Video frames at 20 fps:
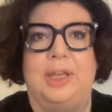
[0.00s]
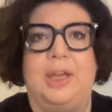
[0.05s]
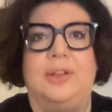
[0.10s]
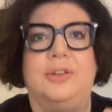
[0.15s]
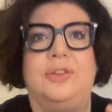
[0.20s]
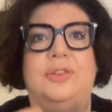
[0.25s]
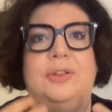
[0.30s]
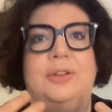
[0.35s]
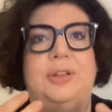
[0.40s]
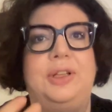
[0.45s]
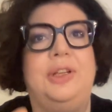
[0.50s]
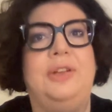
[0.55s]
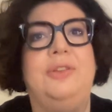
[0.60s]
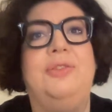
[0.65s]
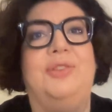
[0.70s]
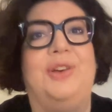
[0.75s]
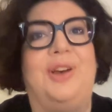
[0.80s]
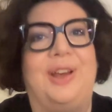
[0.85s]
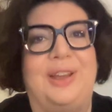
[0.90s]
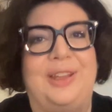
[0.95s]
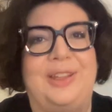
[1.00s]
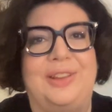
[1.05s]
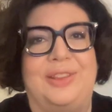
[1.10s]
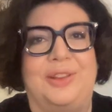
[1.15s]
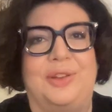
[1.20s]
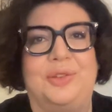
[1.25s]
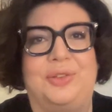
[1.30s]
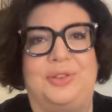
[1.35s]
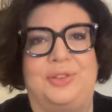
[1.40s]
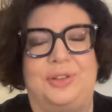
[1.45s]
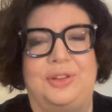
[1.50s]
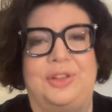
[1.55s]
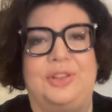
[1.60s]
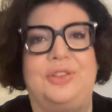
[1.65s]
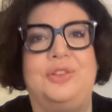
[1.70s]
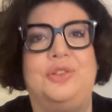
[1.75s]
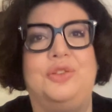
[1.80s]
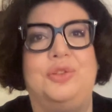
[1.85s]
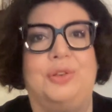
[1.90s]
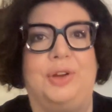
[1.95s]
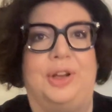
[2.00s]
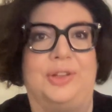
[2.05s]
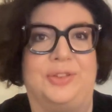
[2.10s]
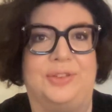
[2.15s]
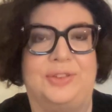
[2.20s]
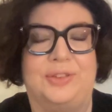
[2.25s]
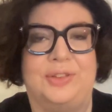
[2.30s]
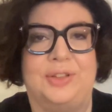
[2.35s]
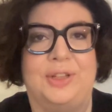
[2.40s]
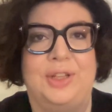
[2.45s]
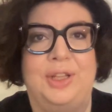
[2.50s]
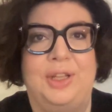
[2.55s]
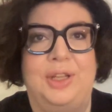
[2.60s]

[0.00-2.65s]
solidify this trust,